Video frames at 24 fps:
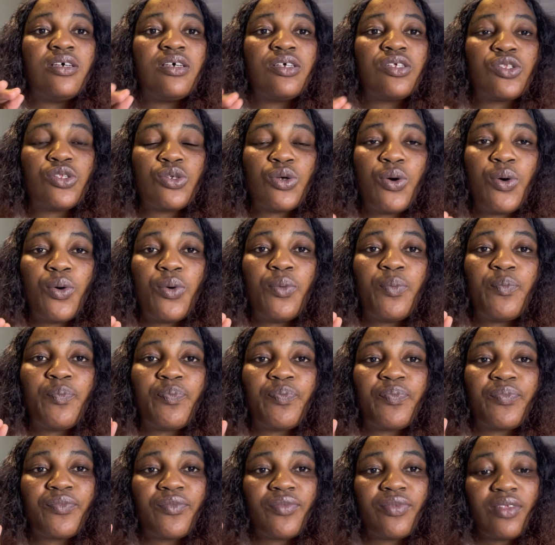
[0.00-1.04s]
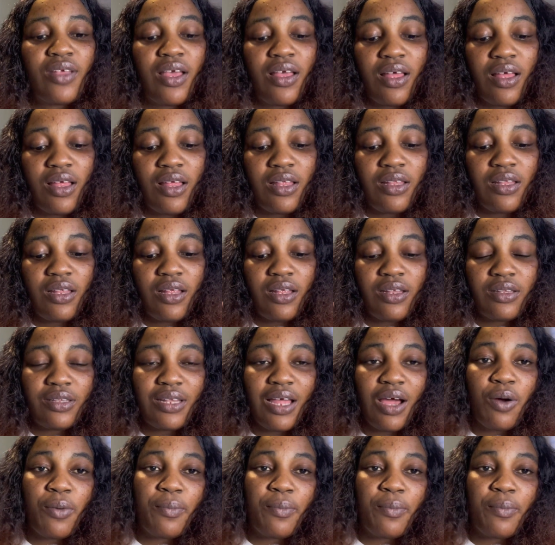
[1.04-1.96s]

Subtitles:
So that